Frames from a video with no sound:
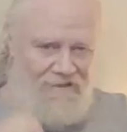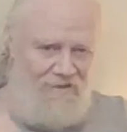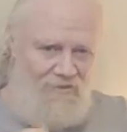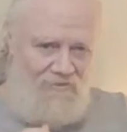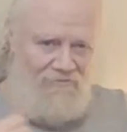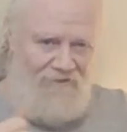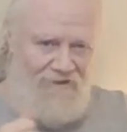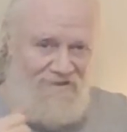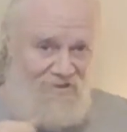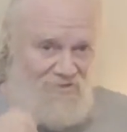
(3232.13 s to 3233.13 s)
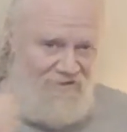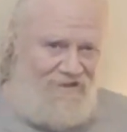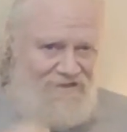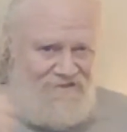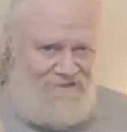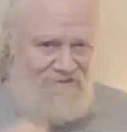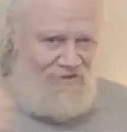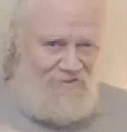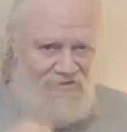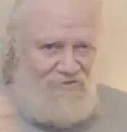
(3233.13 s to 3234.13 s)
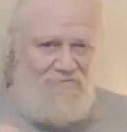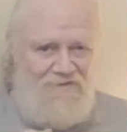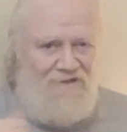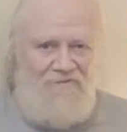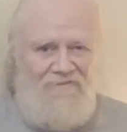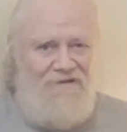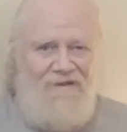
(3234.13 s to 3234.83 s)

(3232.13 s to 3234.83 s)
little flags and trinkets and talking to himself.